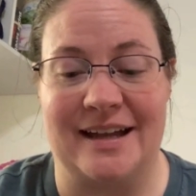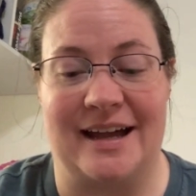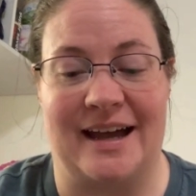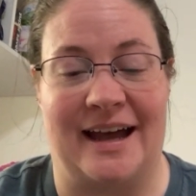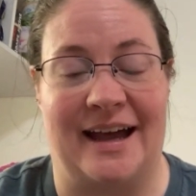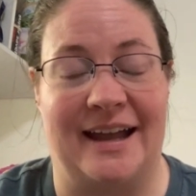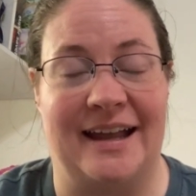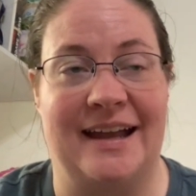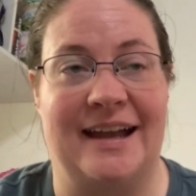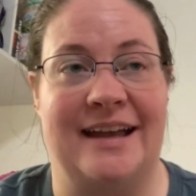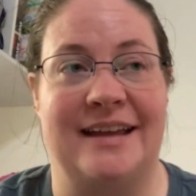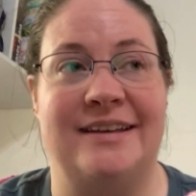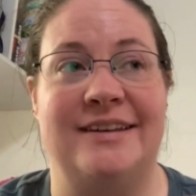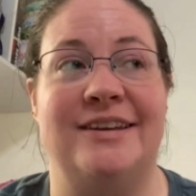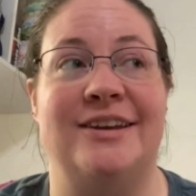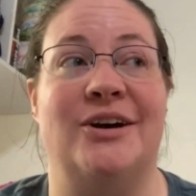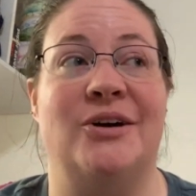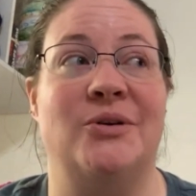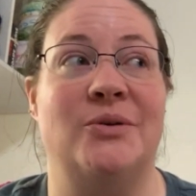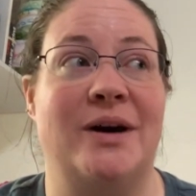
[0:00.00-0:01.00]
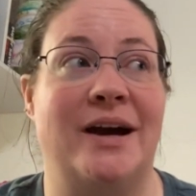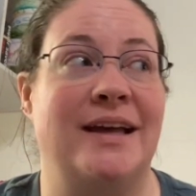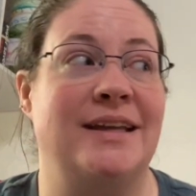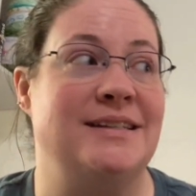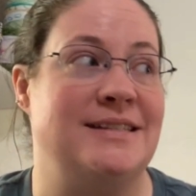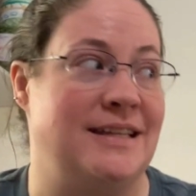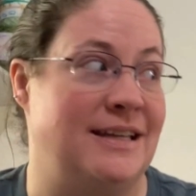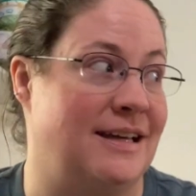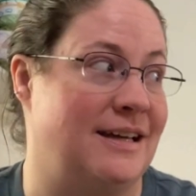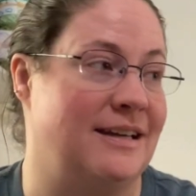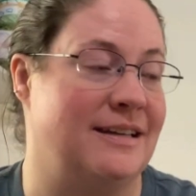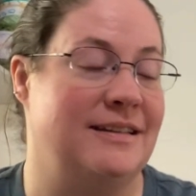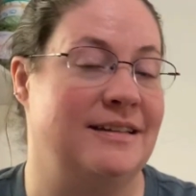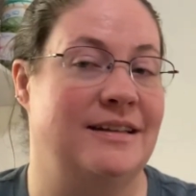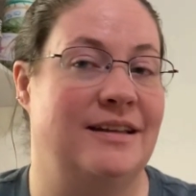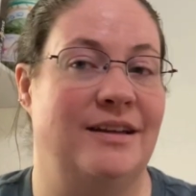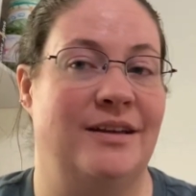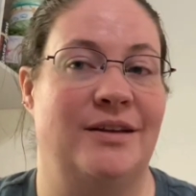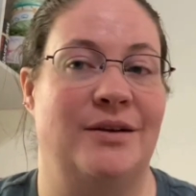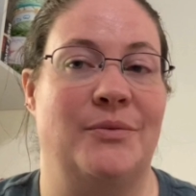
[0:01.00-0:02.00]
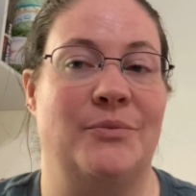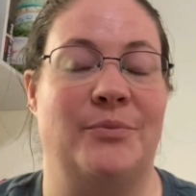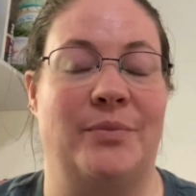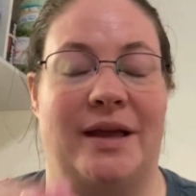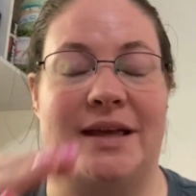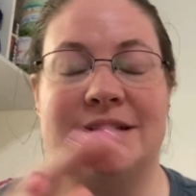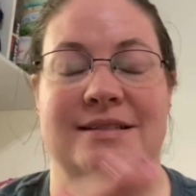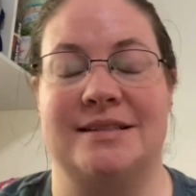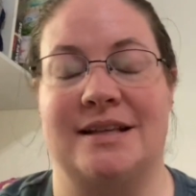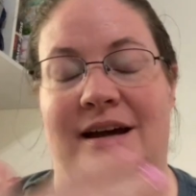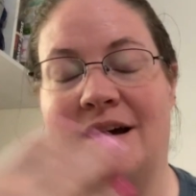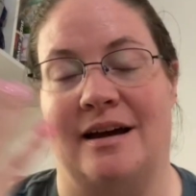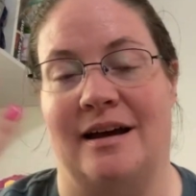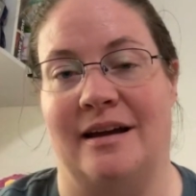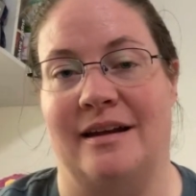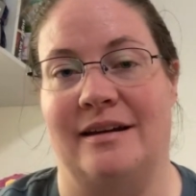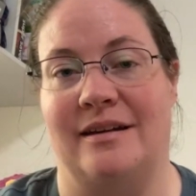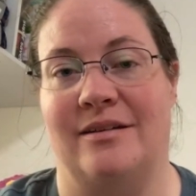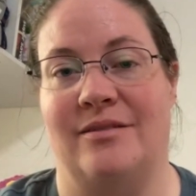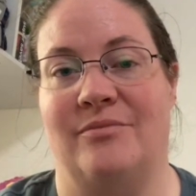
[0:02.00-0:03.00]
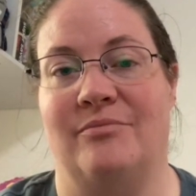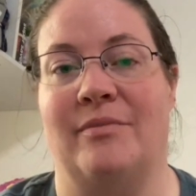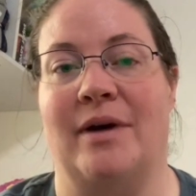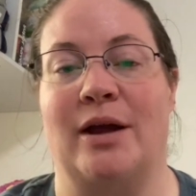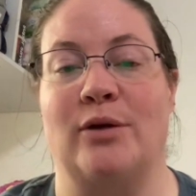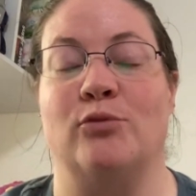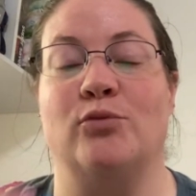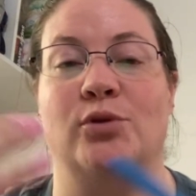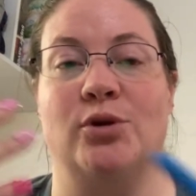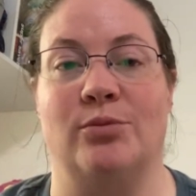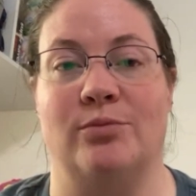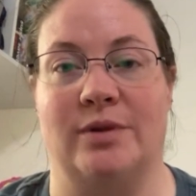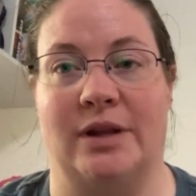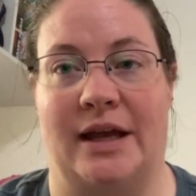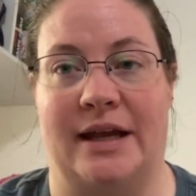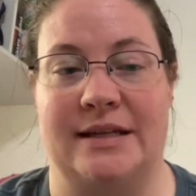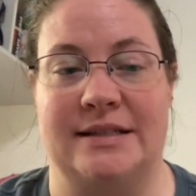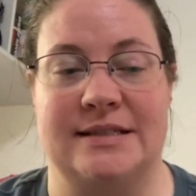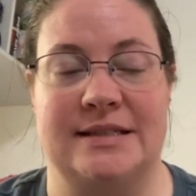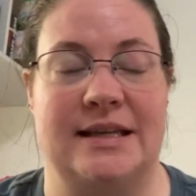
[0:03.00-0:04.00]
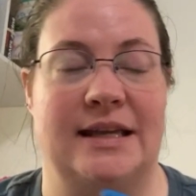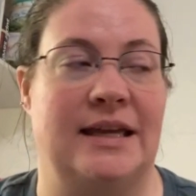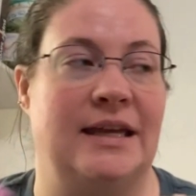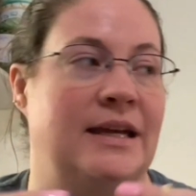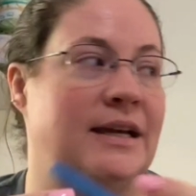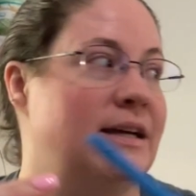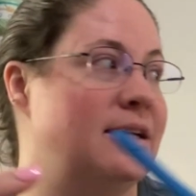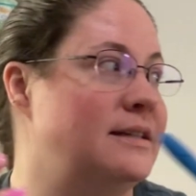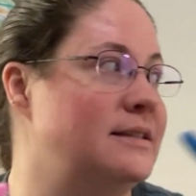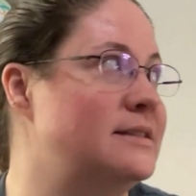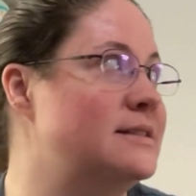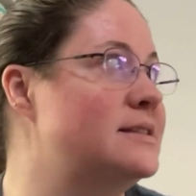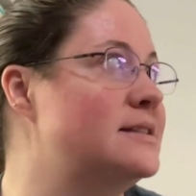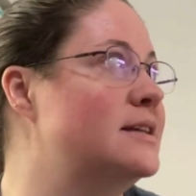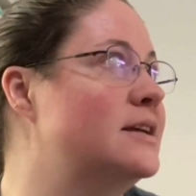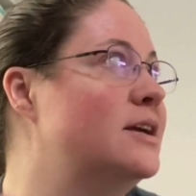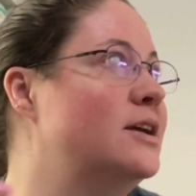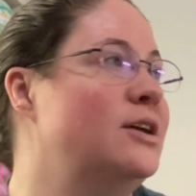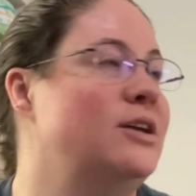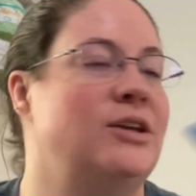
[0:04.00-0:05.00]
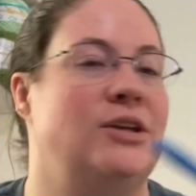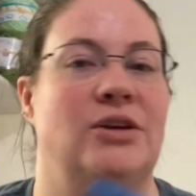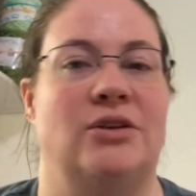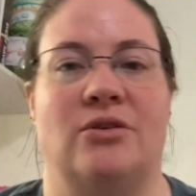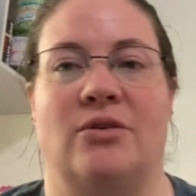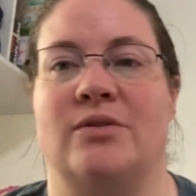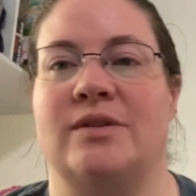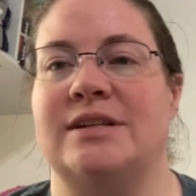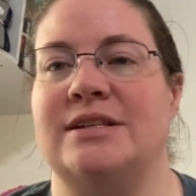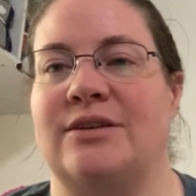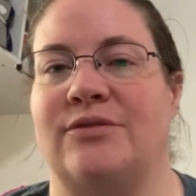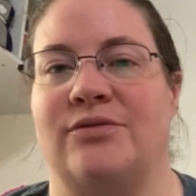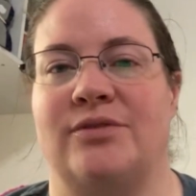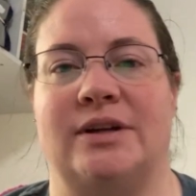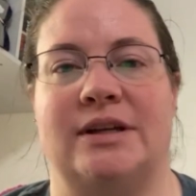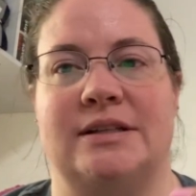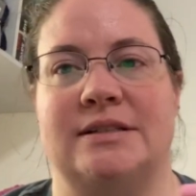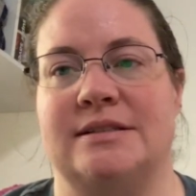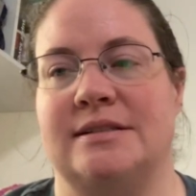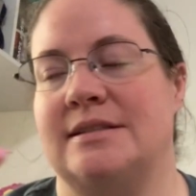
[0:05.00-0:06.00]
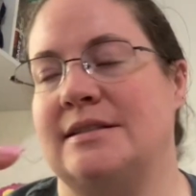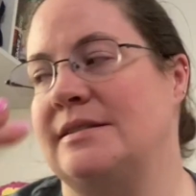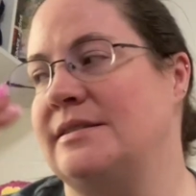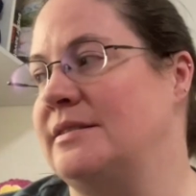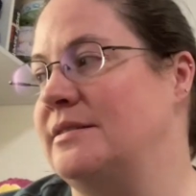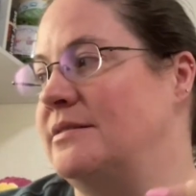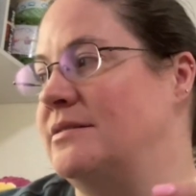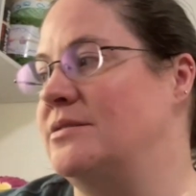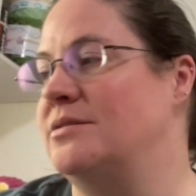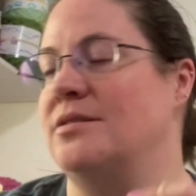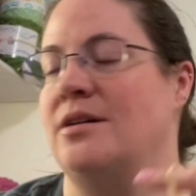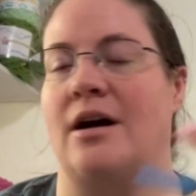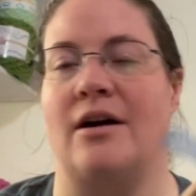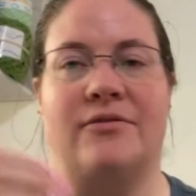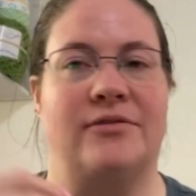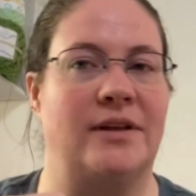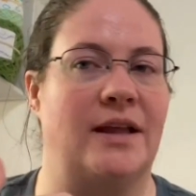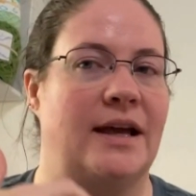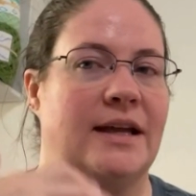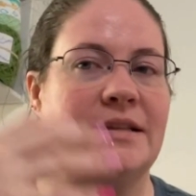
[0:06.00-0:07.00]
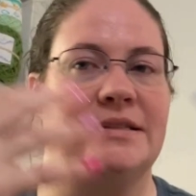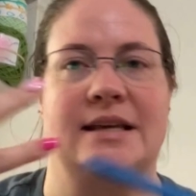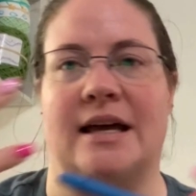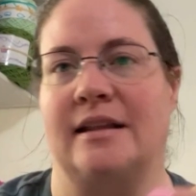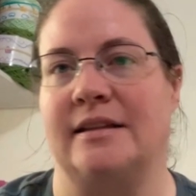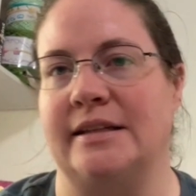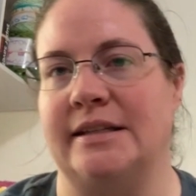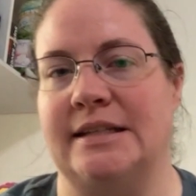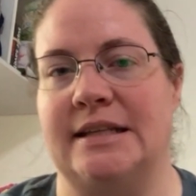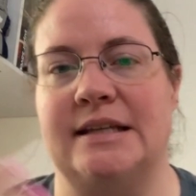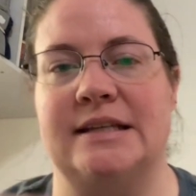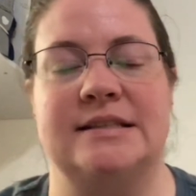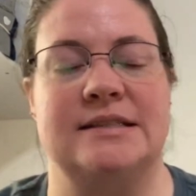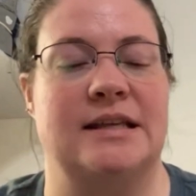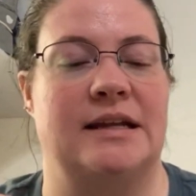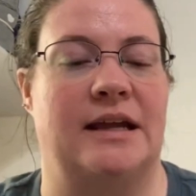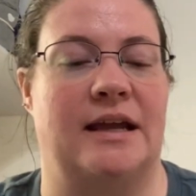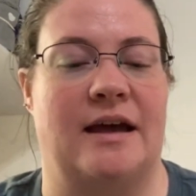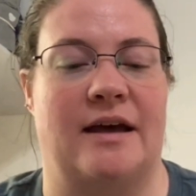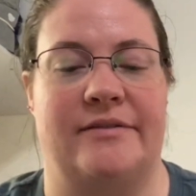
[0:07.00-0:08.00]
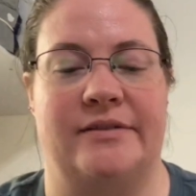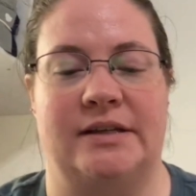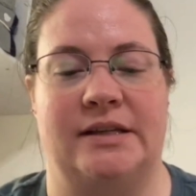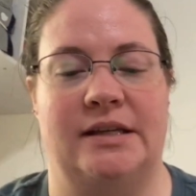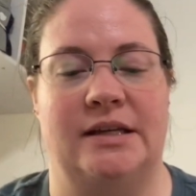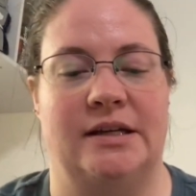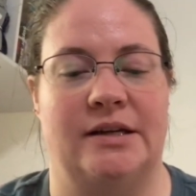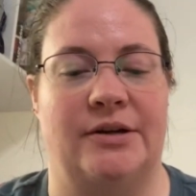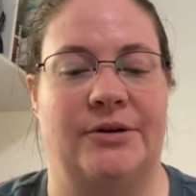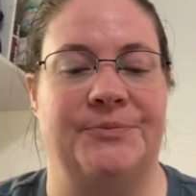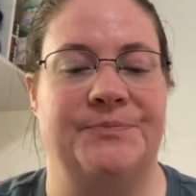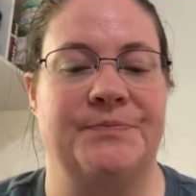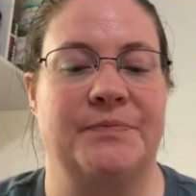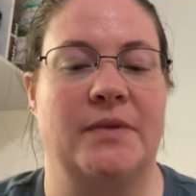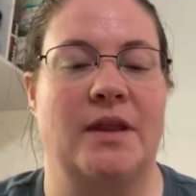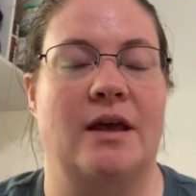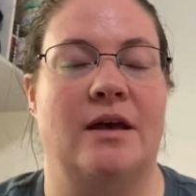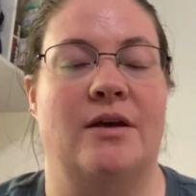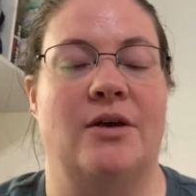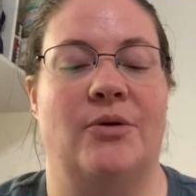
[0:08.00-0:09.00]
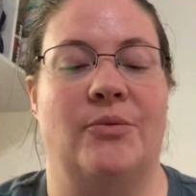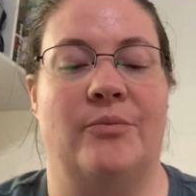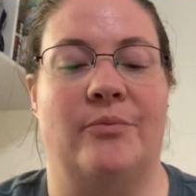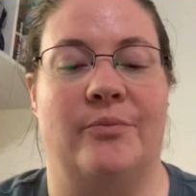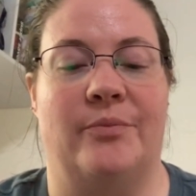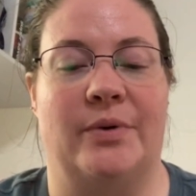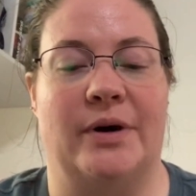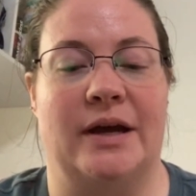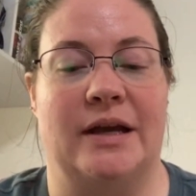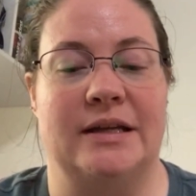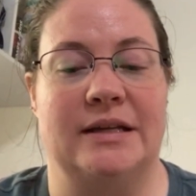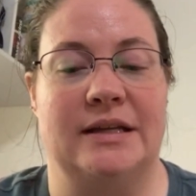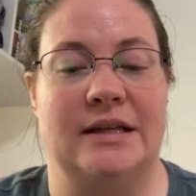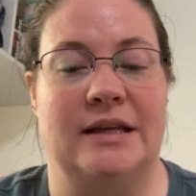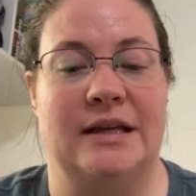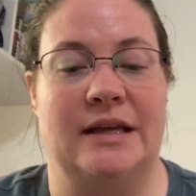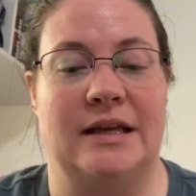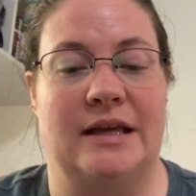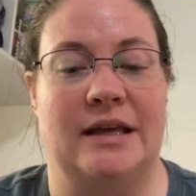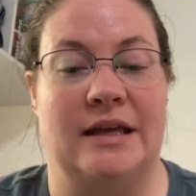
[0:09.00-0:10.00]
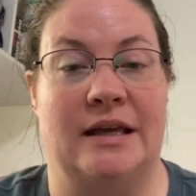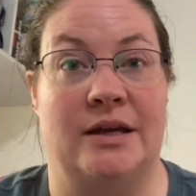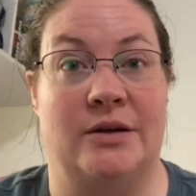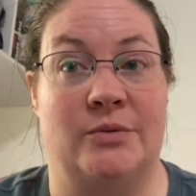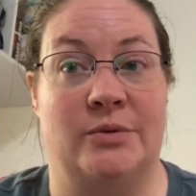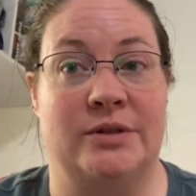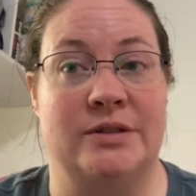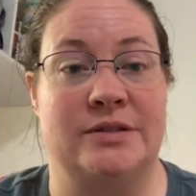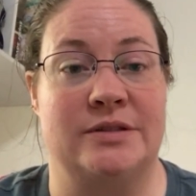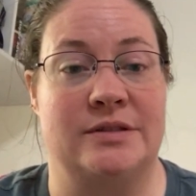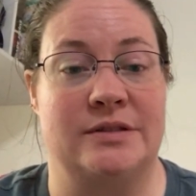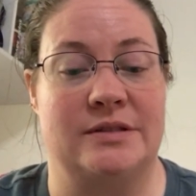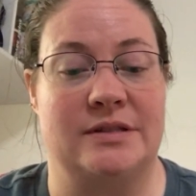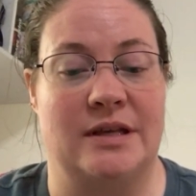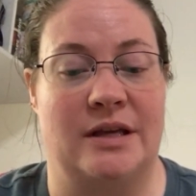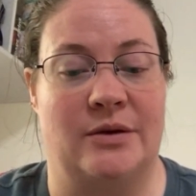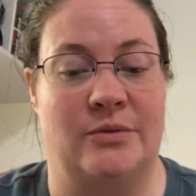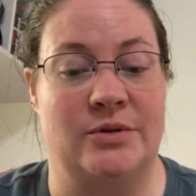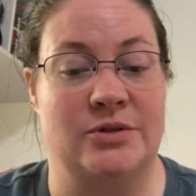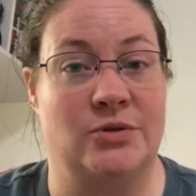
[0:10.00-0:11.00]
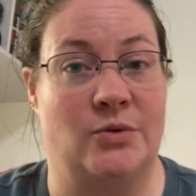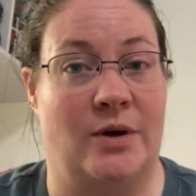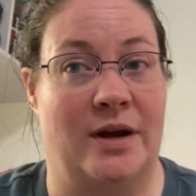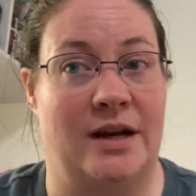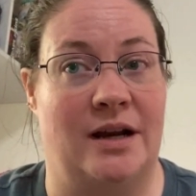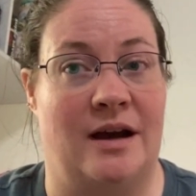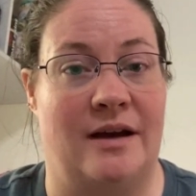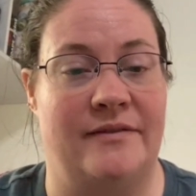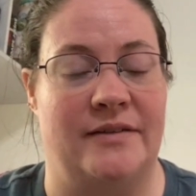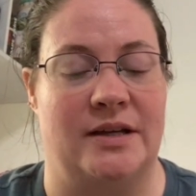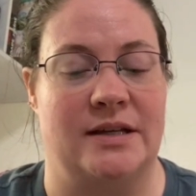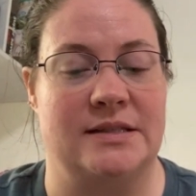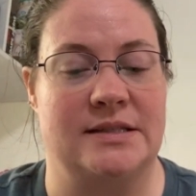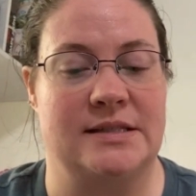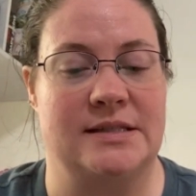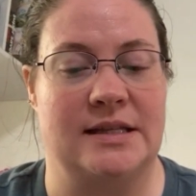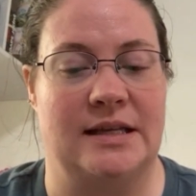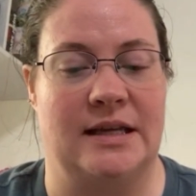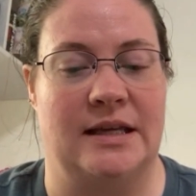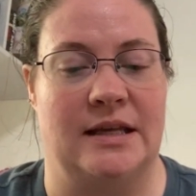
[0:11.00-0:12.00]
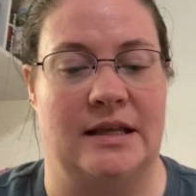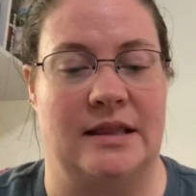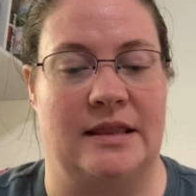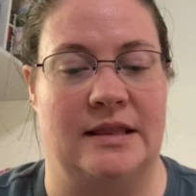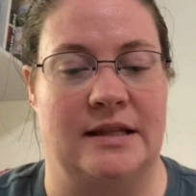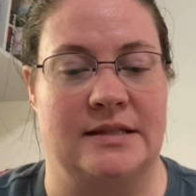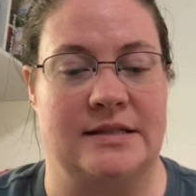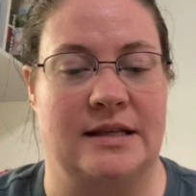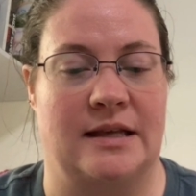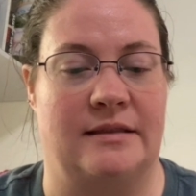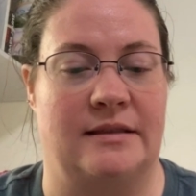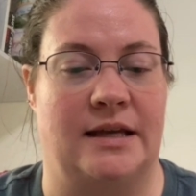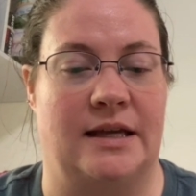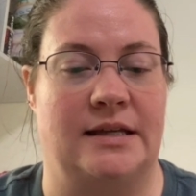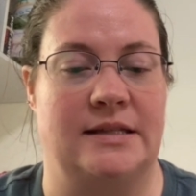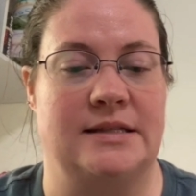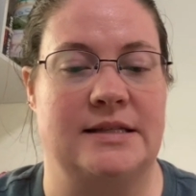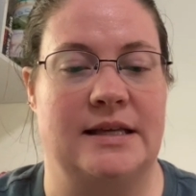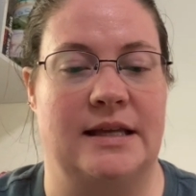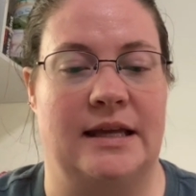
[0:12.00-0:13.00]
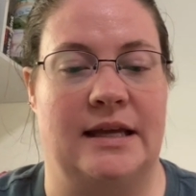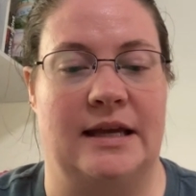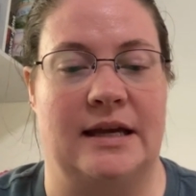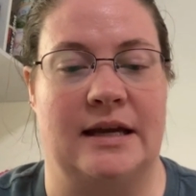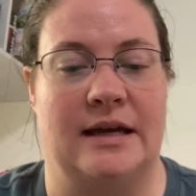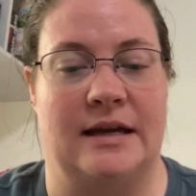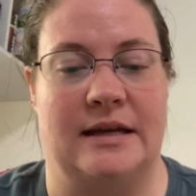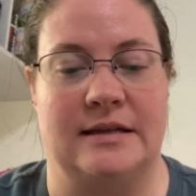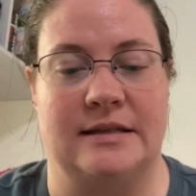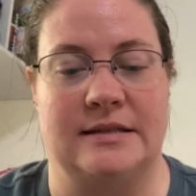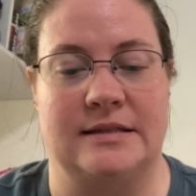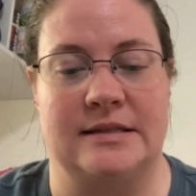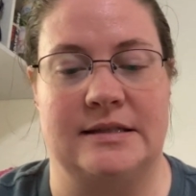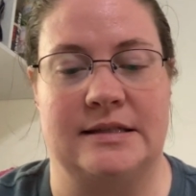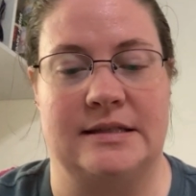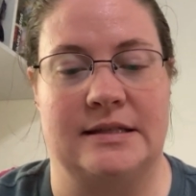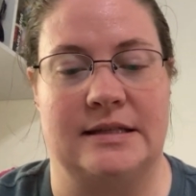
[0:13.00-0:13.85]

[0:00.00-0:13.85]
I had no idea, based on my room light and, you know, the different soft lights, LEDs that I have in here, but it was quite obvious in the sunlight, and